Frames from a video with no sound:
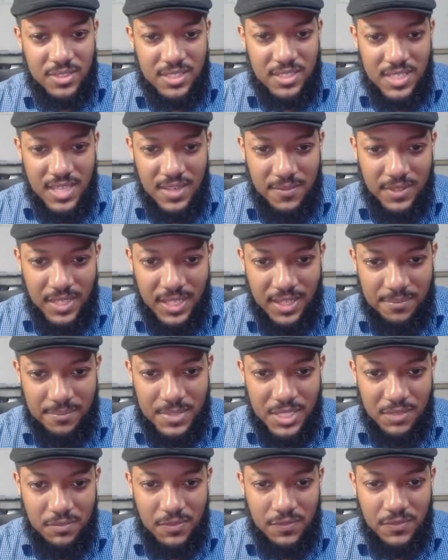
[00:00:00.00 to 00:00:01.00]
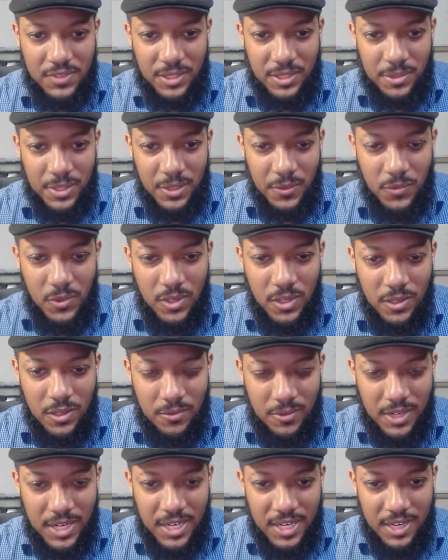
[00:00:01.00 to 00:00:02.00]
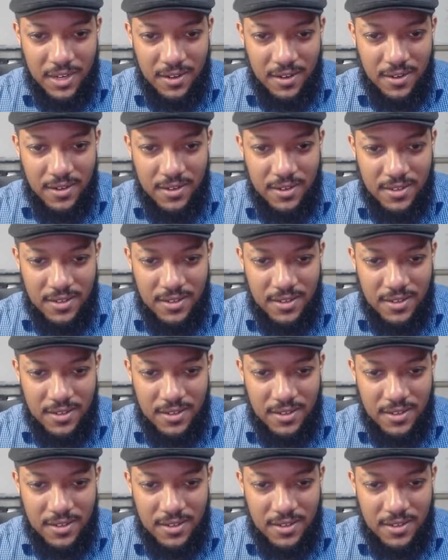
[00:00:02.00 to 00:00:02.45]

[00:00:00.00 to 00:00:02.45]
have like a bit of a floating wall right here,